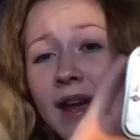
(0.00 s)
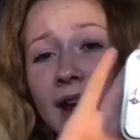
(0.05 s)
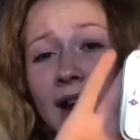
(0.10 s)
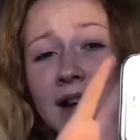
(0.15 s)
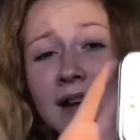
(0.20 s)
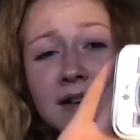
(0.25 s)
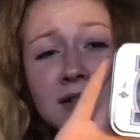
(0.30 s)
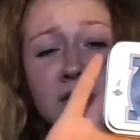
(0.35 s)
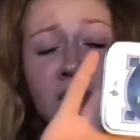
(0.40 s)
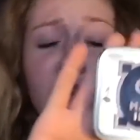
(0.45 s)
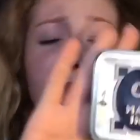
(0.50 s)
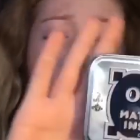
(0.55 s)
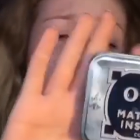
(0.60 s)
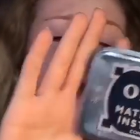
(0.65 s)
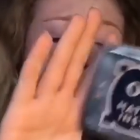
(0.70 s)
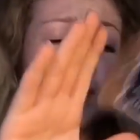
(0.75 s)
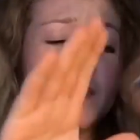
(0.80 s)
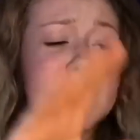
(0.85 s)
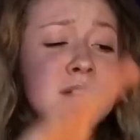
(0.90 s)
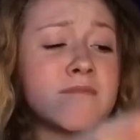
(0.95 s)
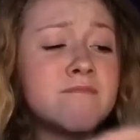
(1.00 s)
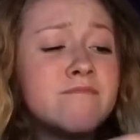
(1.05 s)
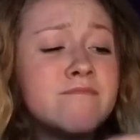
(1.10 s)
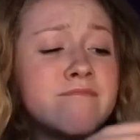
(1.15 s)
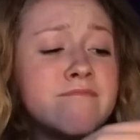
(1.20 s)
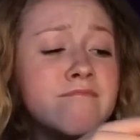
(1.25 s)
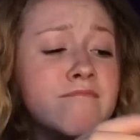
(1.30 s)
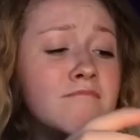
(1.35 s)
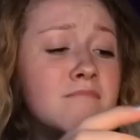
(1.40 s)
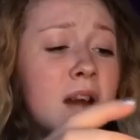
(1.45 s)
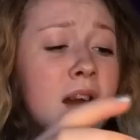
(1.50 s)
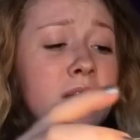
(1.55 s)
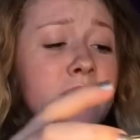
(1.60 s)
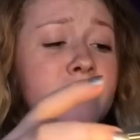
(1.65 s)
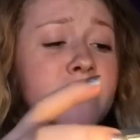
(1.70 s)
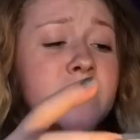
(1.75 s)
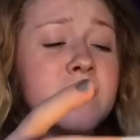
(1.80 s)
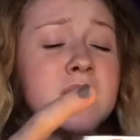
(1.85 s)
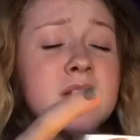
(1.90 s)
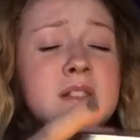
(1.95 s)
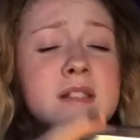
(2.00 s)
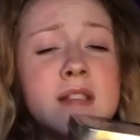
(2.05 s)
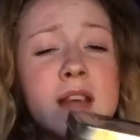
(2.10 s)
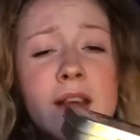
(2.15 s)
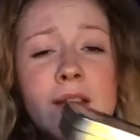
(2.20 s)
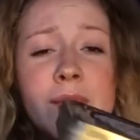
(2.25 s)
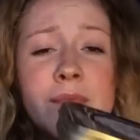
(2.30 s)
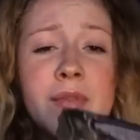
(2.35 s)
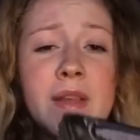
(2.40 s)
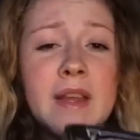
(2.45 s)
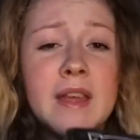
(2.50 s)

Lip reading: Helix Oxford math set.